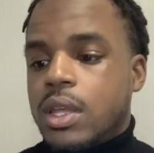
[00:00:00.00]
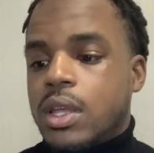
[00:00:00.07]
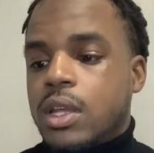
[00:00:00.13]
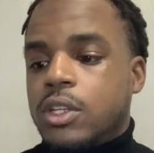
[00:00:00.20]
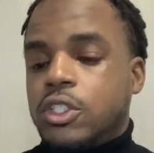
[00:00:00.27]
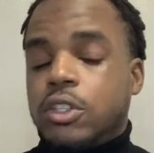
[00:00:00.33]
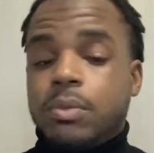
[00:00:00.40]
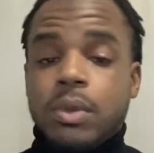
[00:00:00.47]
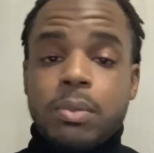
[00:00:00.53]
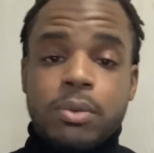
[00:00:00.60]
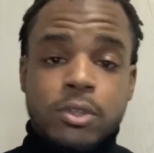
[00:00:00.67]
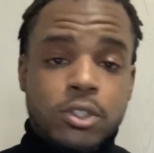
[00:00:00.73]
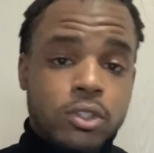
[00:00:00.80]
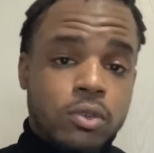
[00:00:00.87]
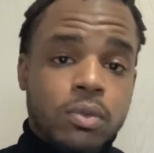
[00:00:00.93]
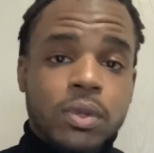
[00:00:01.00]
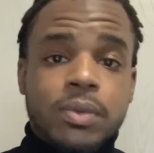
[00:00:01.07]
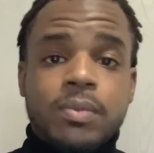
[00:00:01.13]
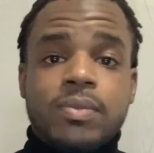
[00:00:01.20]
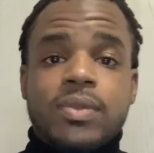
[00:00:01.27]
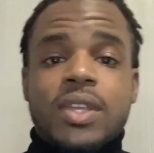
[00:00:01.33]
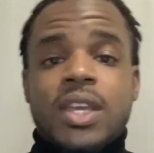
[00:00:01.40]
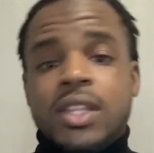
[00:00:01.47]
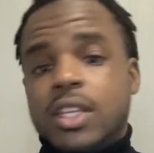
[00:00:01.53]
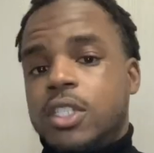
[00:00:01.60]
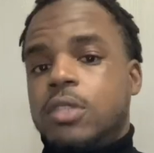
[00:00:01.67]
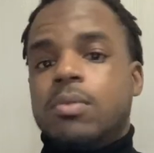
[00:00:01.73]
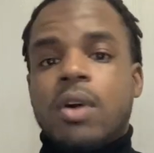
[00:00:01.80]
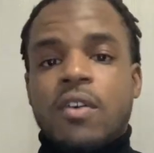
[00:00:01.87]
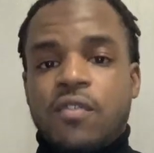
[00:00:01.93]
should be pursuing. And this is
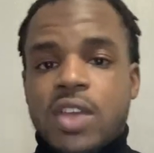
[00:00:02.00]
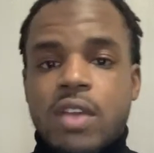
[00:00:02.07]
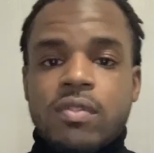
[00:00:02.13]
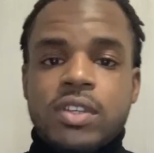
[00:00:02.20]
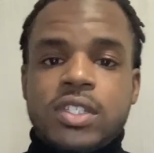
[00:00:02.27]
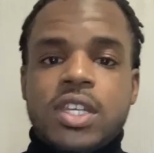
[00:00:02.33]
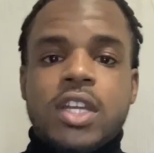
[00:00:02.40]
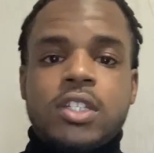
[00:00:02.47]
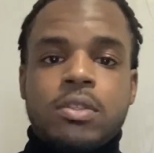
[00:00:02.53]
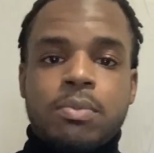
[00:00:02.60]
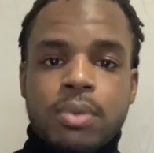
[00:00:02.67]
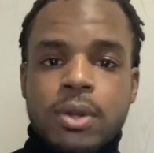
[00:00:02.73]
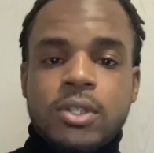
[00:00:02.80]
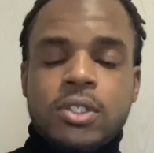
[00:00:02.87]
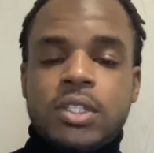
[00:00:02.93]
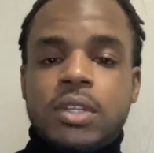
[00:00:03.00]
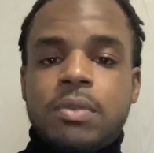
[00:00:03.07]
my favorite section personally